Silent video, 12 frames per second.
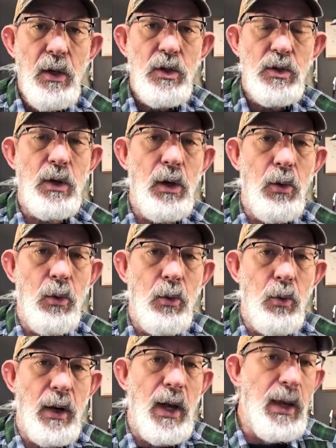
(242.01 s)
So
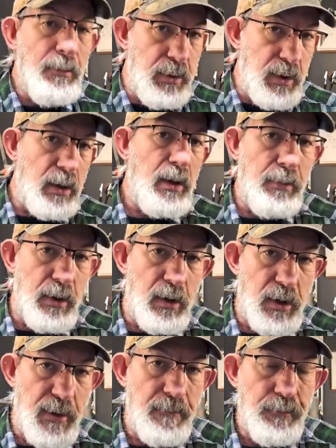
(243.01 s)
when I build a
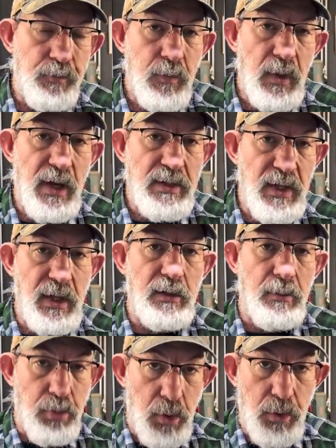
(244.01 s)
building, I take
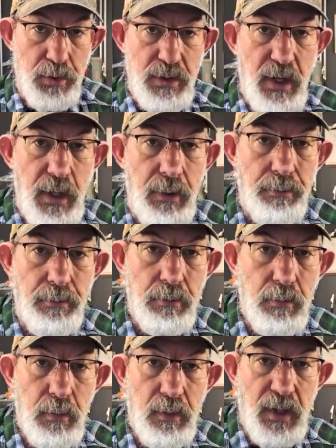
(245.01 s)
the prototype
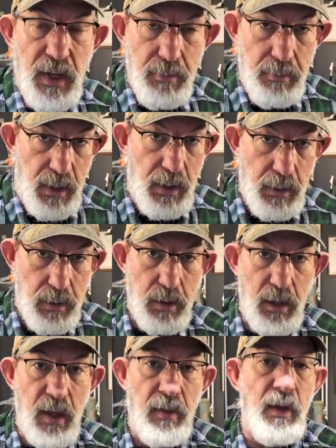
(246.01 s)
that I make,
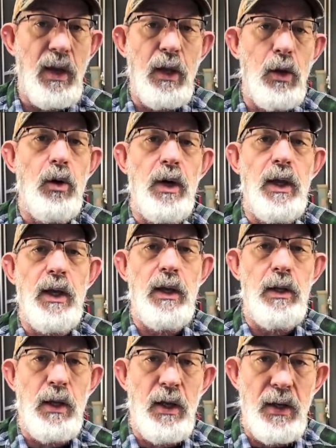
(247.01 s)
and then I go
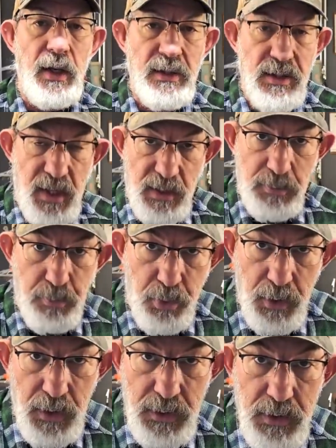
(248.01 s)
ahead and I test
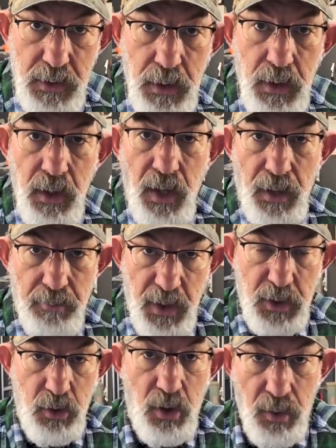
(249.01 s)
print it. I make
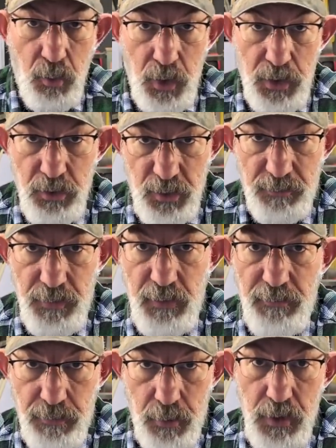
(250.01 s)
sure all the windows
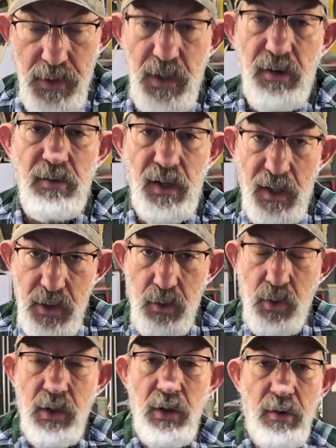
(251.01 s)
fit first and everything, like I
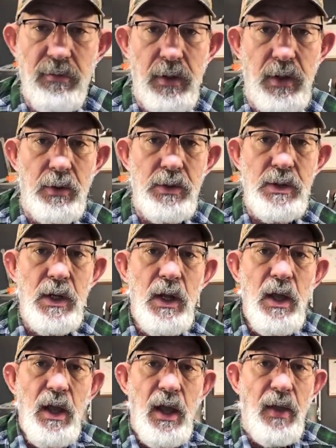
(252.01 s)
showed you in other videos.
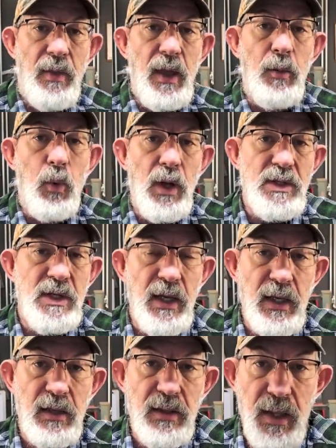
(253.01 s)
And then once I
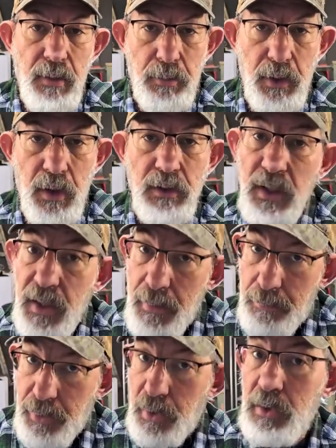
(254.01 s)
get that built, then I
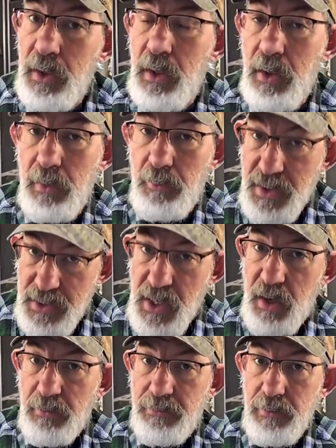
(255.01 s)
build it
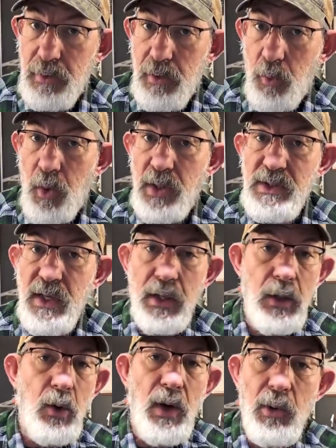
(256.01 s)
myself. Once I
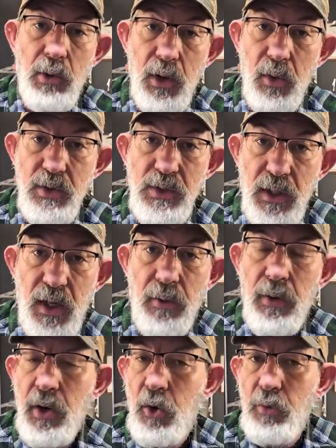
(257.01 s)
know how it goes
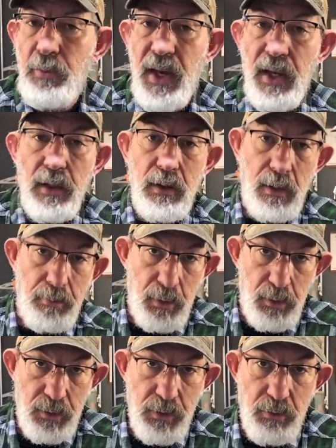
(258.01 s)
together, I go back and I
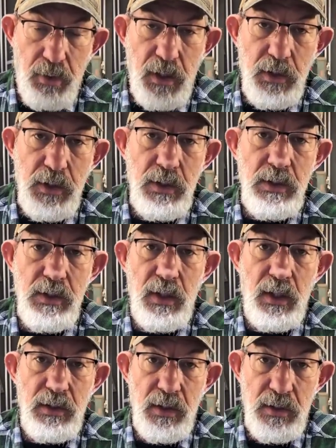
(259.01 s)
build the directions
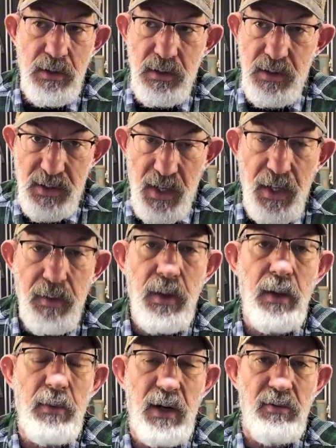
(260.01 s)
and I design
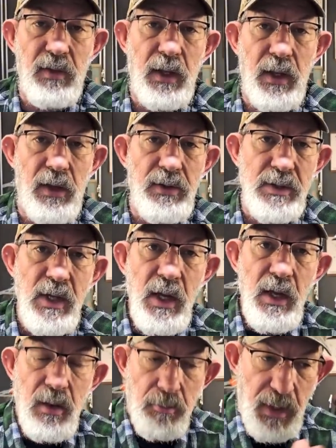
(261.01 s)
them and everything else,
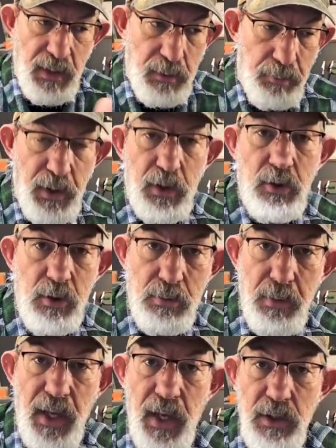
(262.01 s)
make the pictures
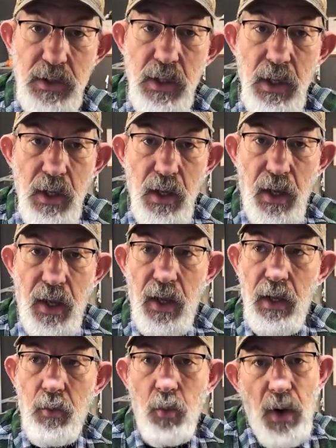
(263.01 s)
match.
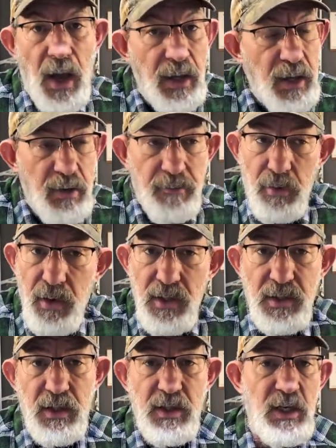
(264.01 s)
And I get a very
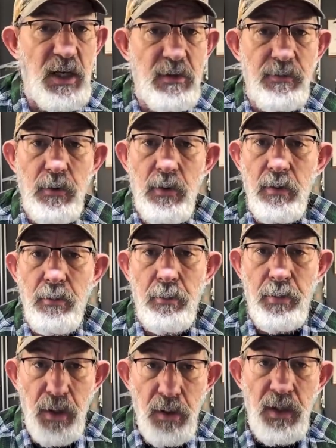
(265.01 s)
successful
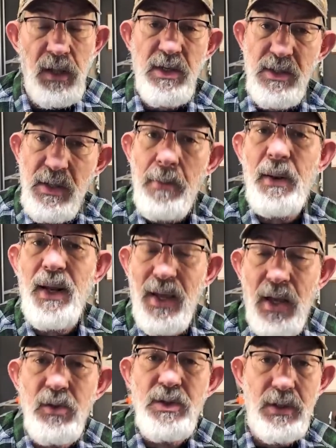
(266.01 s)
building that somebody
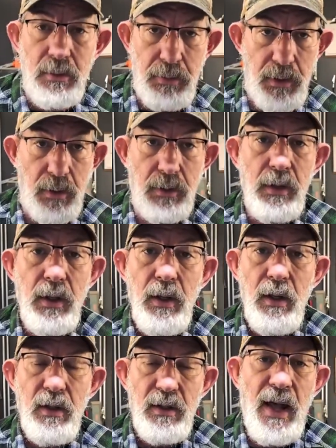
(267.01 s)
else can build.
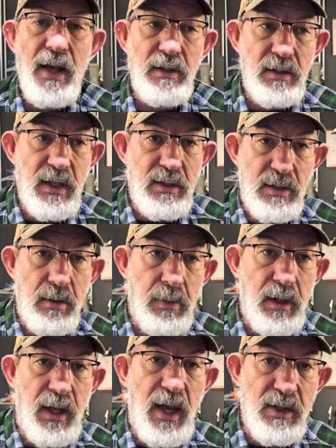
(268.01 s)
Not that
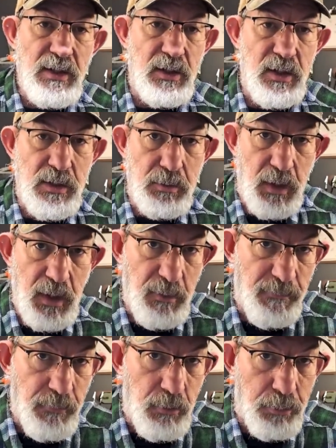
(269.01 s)
somebody has to just get
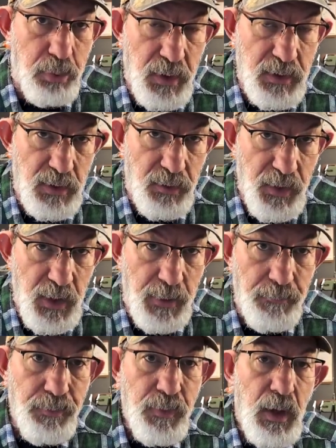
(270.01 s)
a full printed
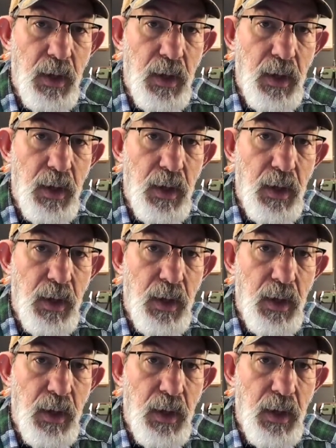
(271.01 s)
thing.